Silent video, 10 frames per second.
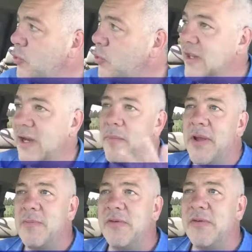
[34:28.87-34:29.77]
point that I
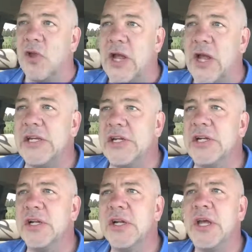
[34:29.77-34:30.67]
might be flying
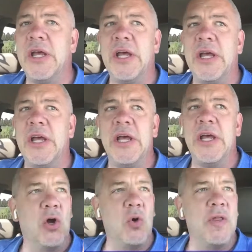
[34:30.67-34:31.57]
near. I
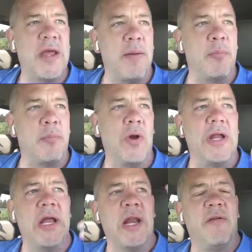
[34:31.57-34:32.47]
go to that
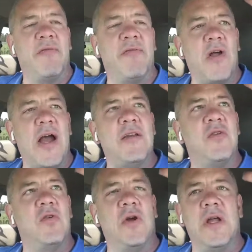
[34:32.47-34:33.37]
point and I fly
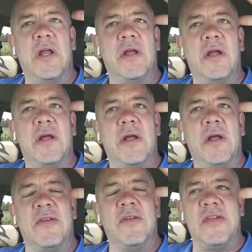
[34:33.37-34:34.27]
to it
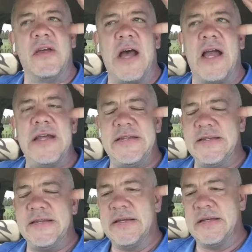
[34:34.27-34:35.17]
and see the height.
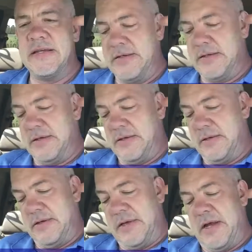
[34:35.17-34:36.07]

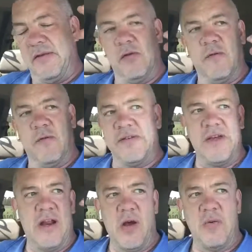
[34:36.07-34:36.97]
And so if it
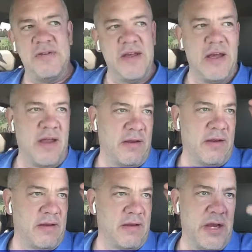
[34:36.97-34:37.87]
said I was at
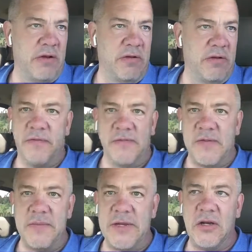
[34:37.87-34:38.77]
the height of
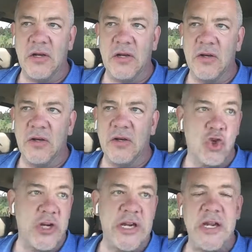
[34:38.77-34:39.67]
50 meters, that
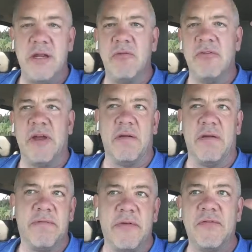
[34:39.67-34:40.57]
tree was at
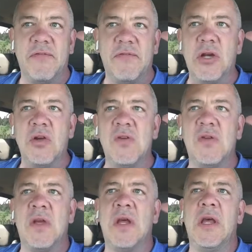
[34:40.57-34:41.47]
50
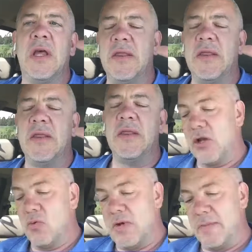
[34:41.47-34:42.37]
meters, then I
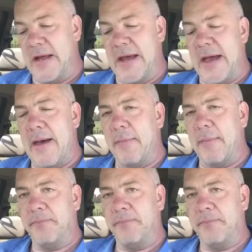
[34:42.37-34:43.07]
go into my app.